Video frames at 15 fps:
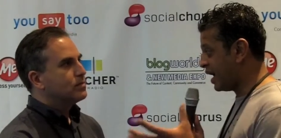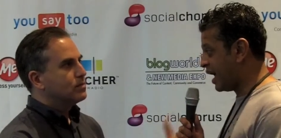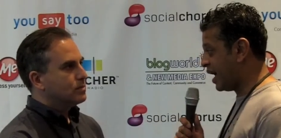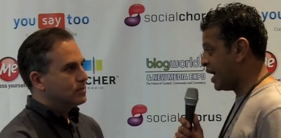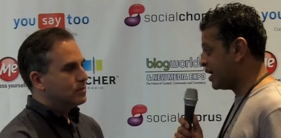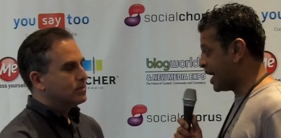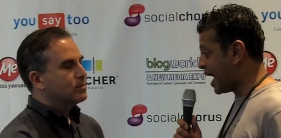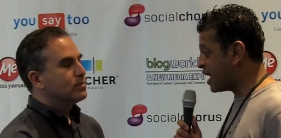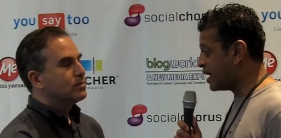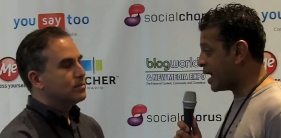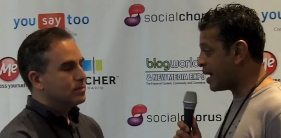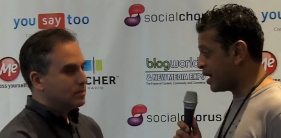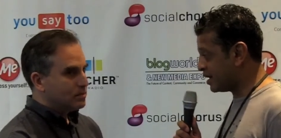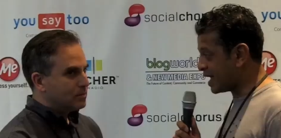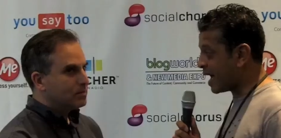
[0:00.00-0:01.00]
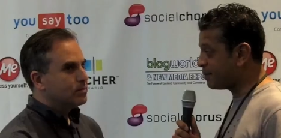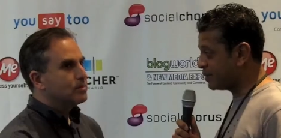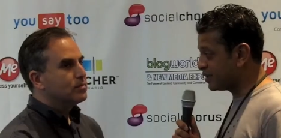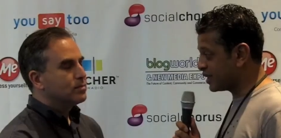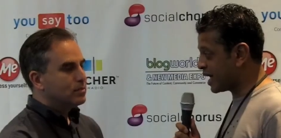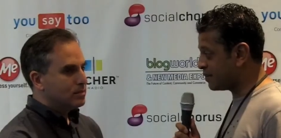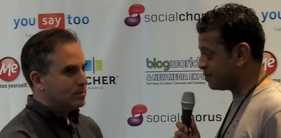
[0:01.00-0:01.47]
Speaker 1: and ad
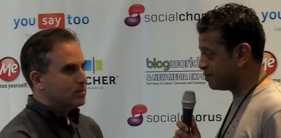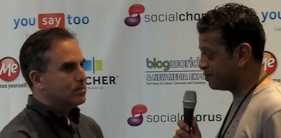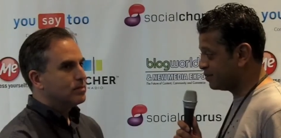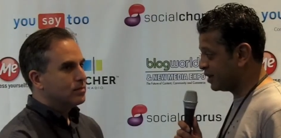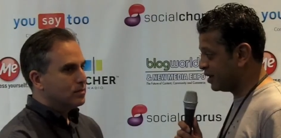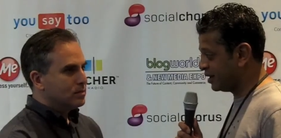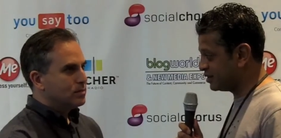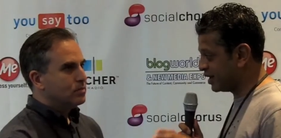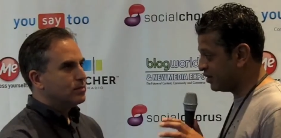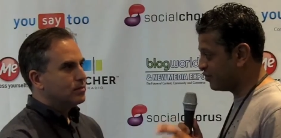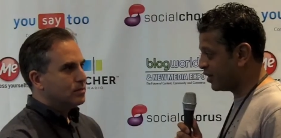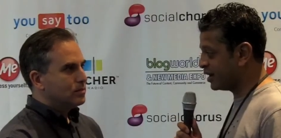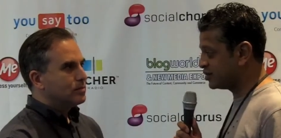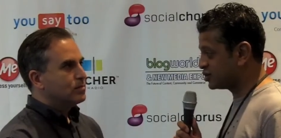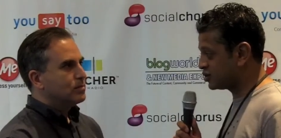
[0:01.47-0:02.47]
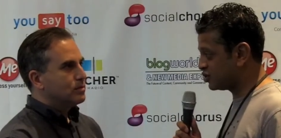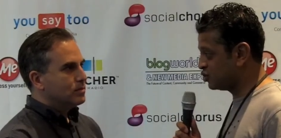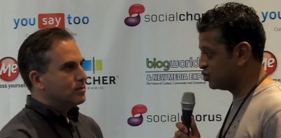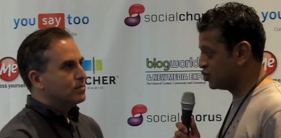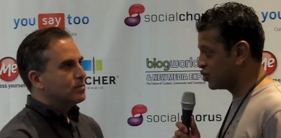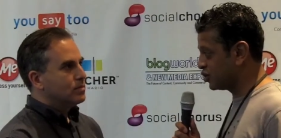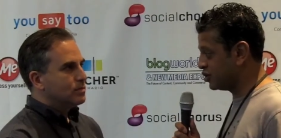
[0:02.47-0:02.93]
adapting that advice to
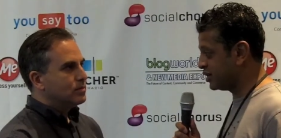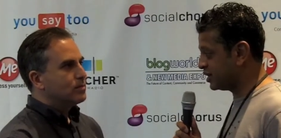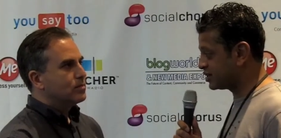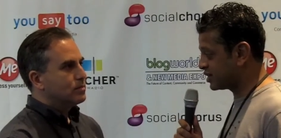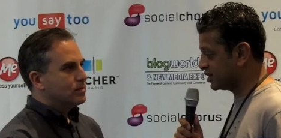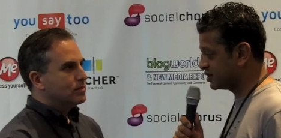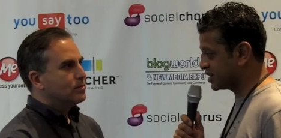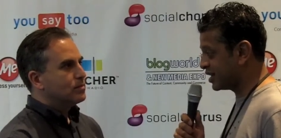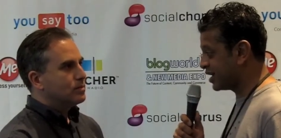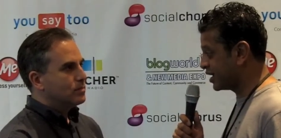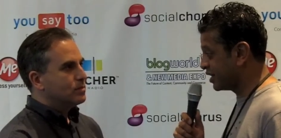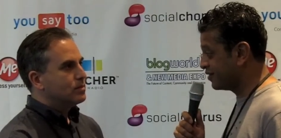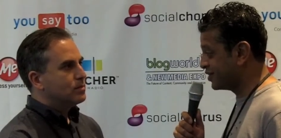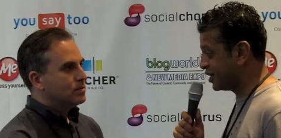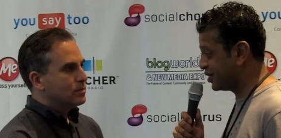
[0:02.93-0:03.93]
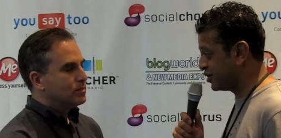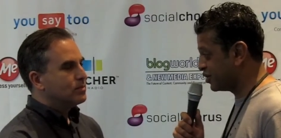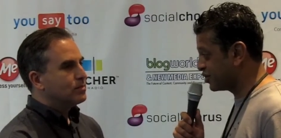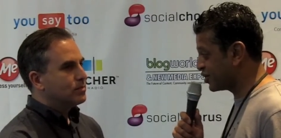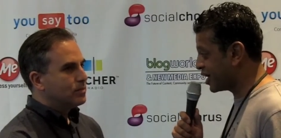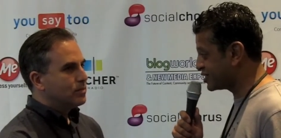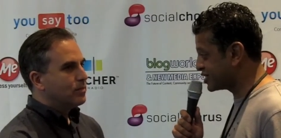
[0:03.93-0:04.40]
your unique skill set, and I'd love to hear
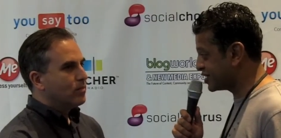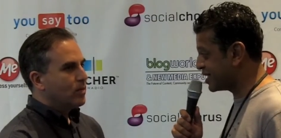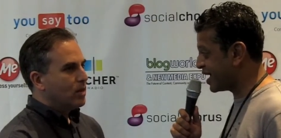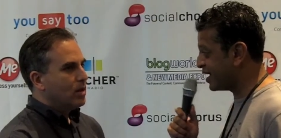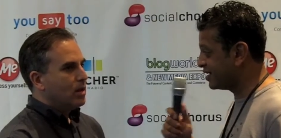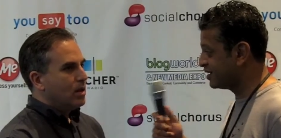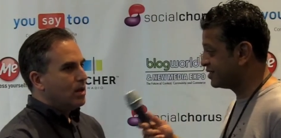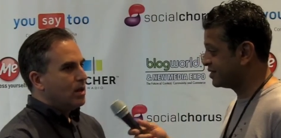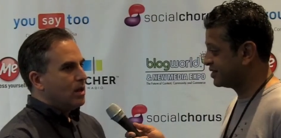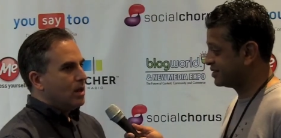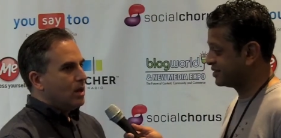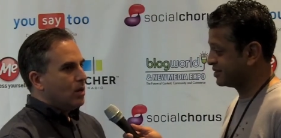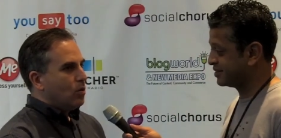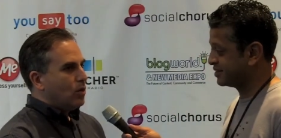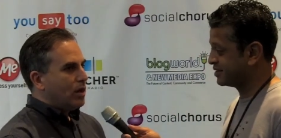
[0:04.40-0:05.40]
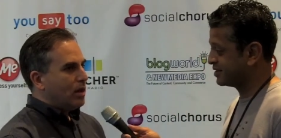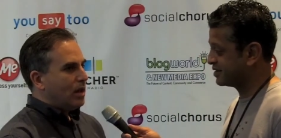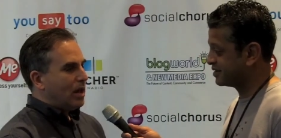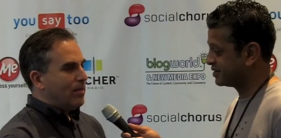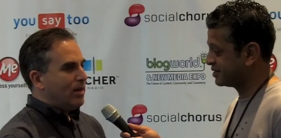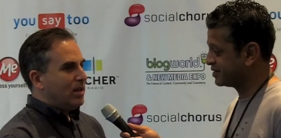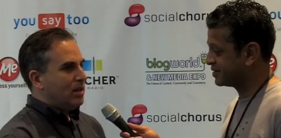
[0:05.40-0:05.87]
your thoughts on that.
Speaker 2: Well,
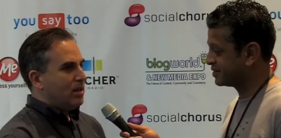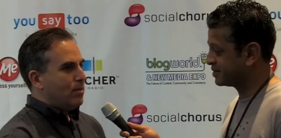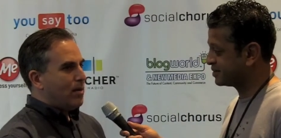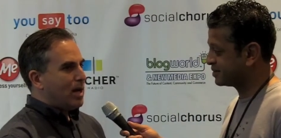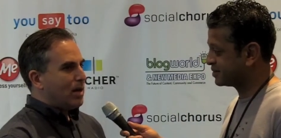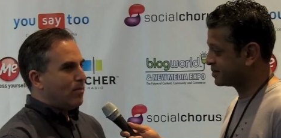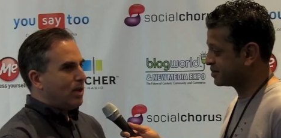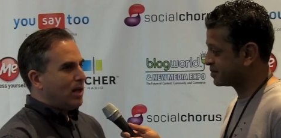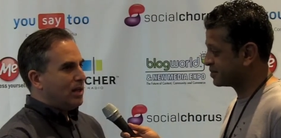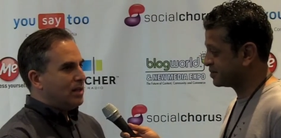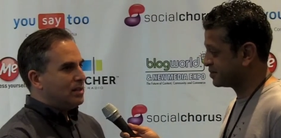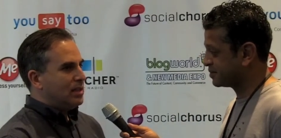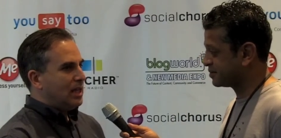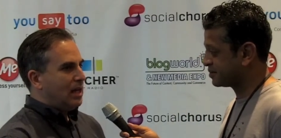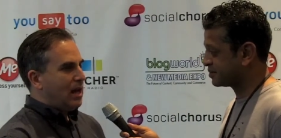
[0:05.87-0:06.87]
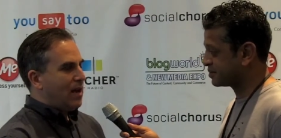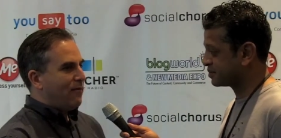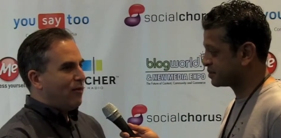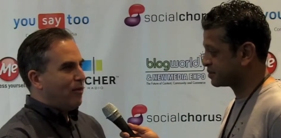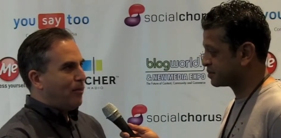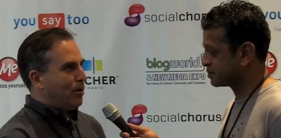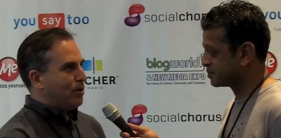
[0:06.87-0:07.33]
I mean, the bottom line is that
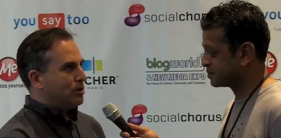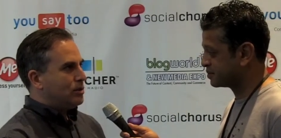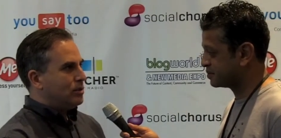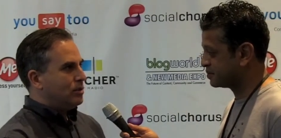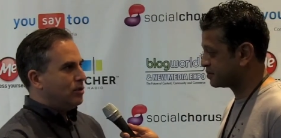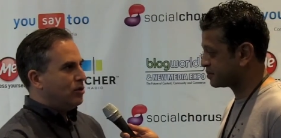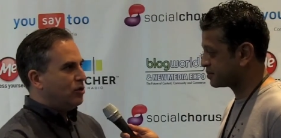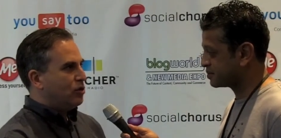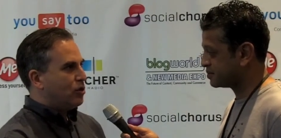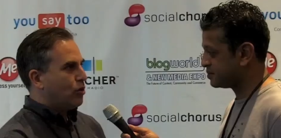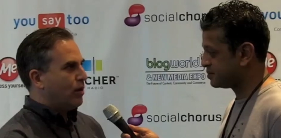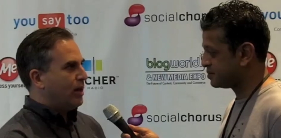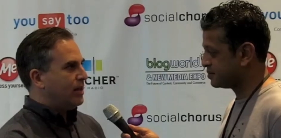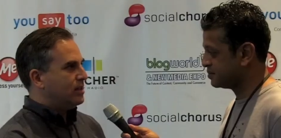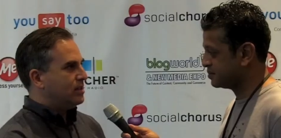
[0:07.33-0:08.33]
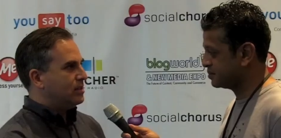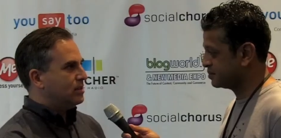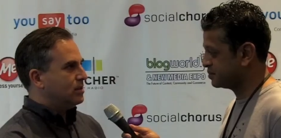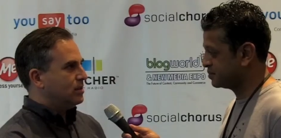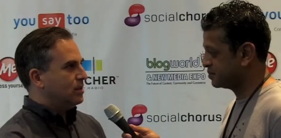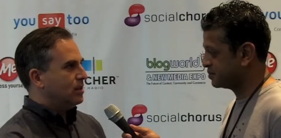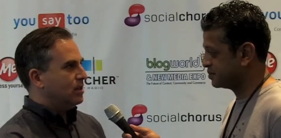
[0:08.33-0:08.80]
every person who
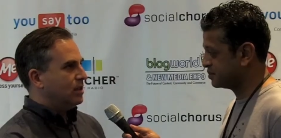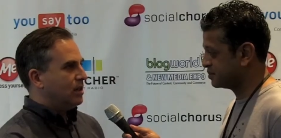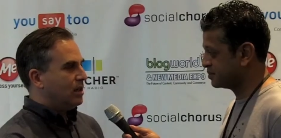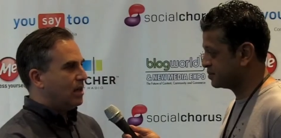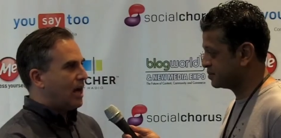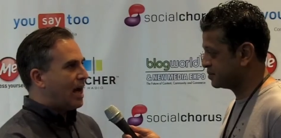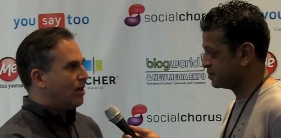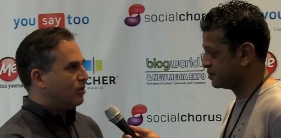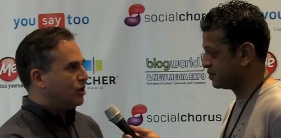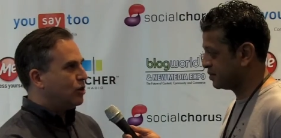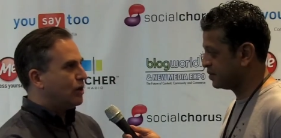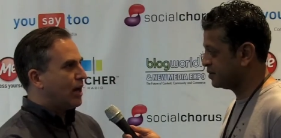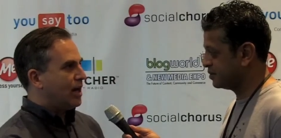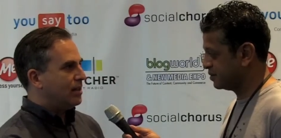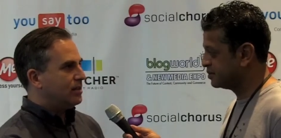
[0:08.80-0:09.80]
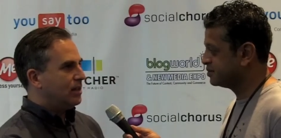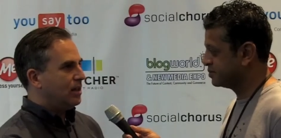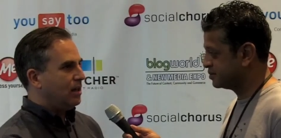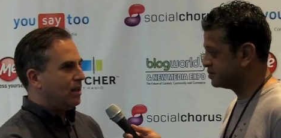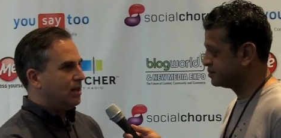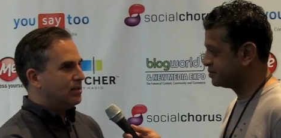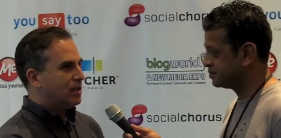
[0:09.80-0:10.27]
creates how-to
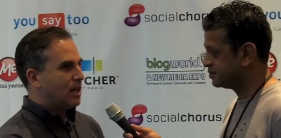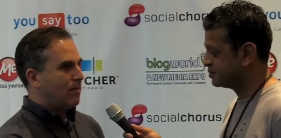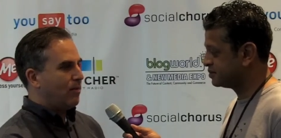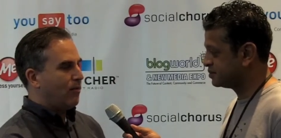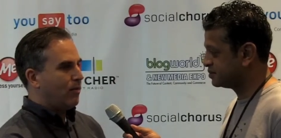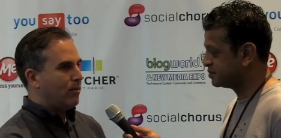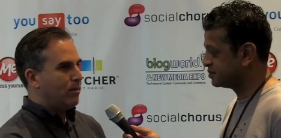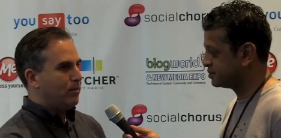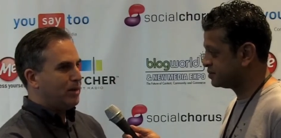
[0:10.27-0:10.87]
content is coming from a